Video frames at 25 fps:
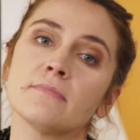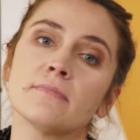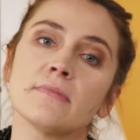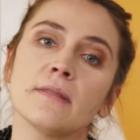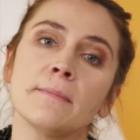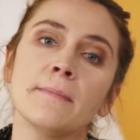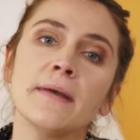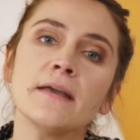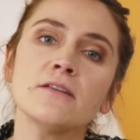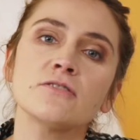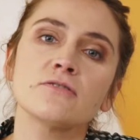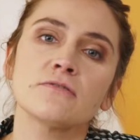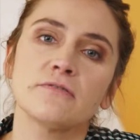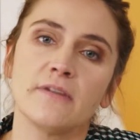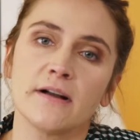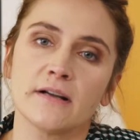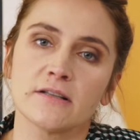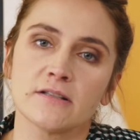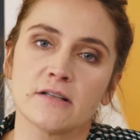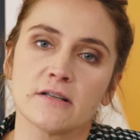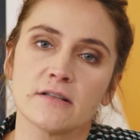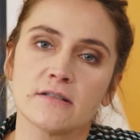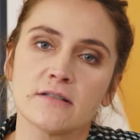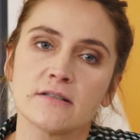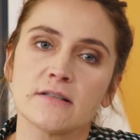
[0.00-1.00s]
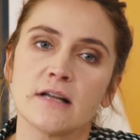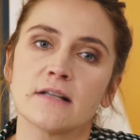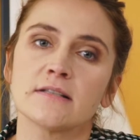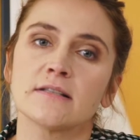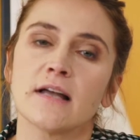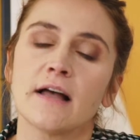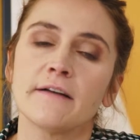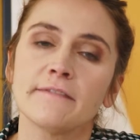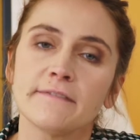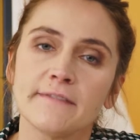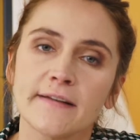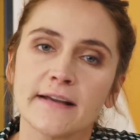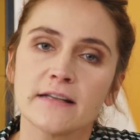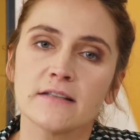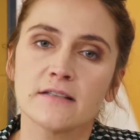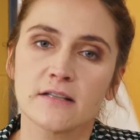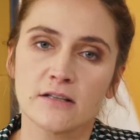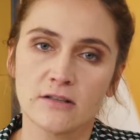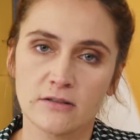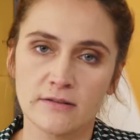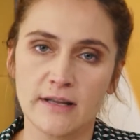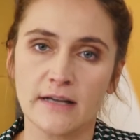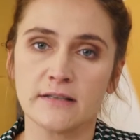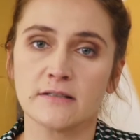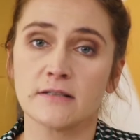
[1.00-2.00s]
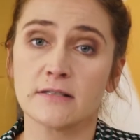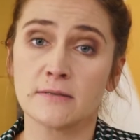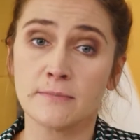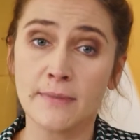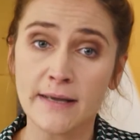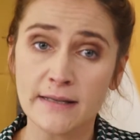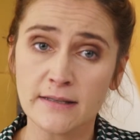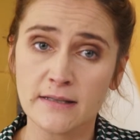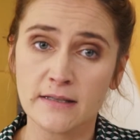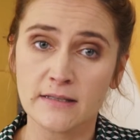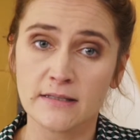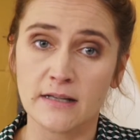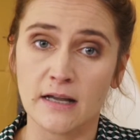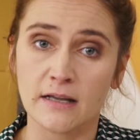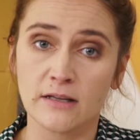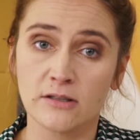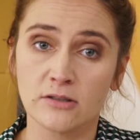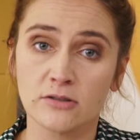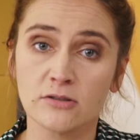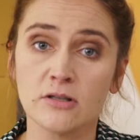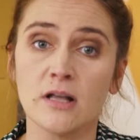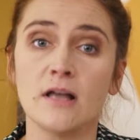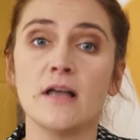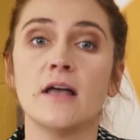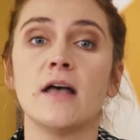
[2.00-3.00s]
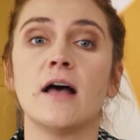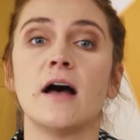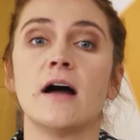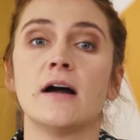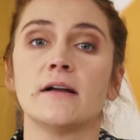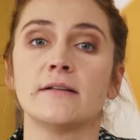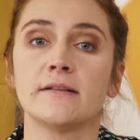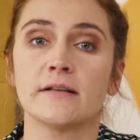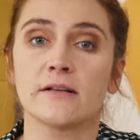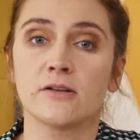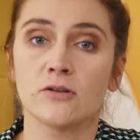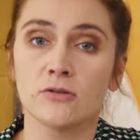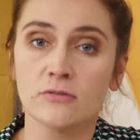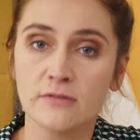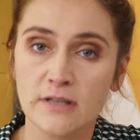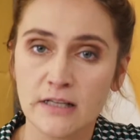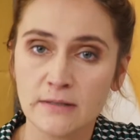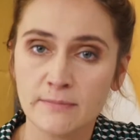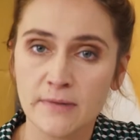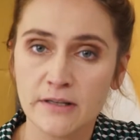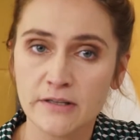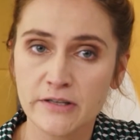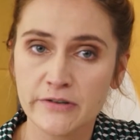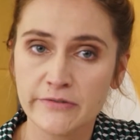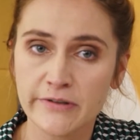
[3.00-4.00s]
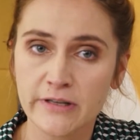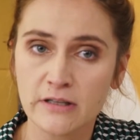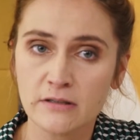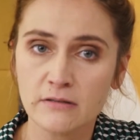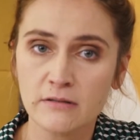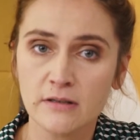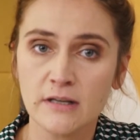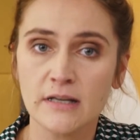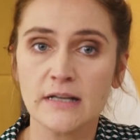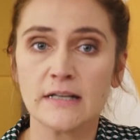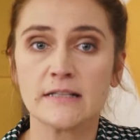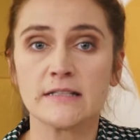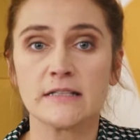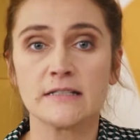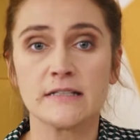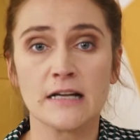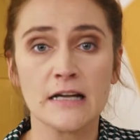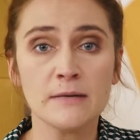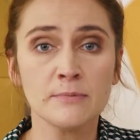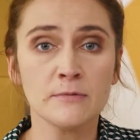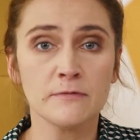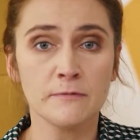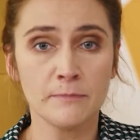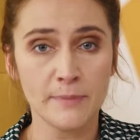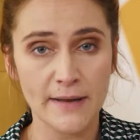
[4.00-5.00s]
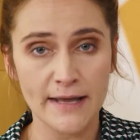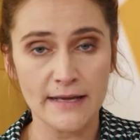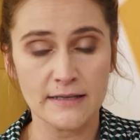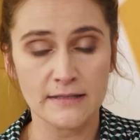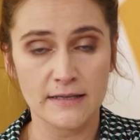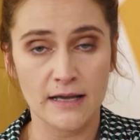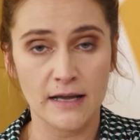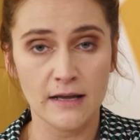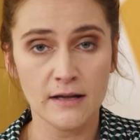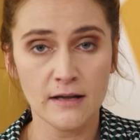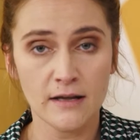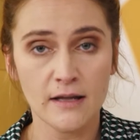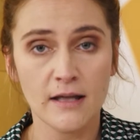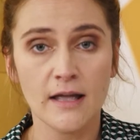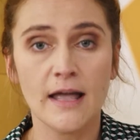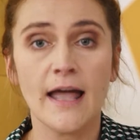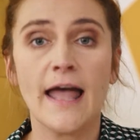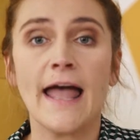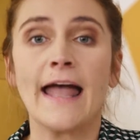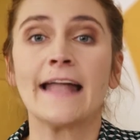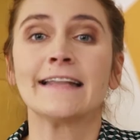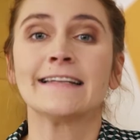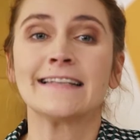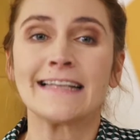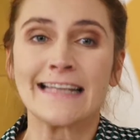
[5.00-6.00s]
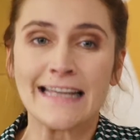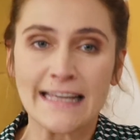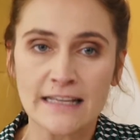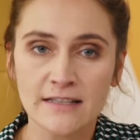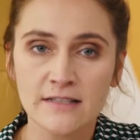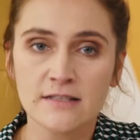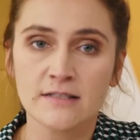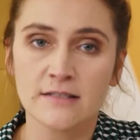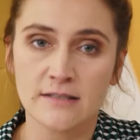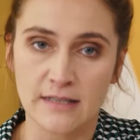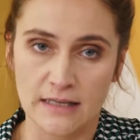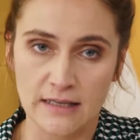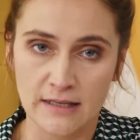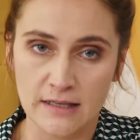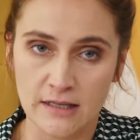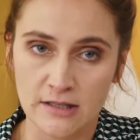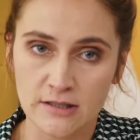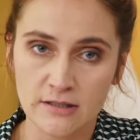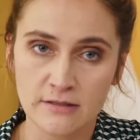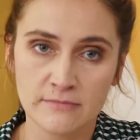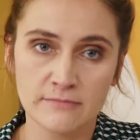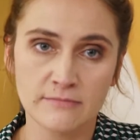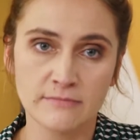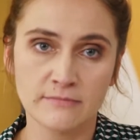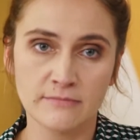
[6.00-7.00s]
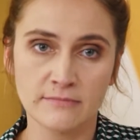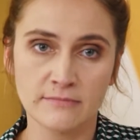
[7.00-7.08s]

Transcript: The major factors that affect the connector's mating cycle are the contact material, the type of plating, and its thickness.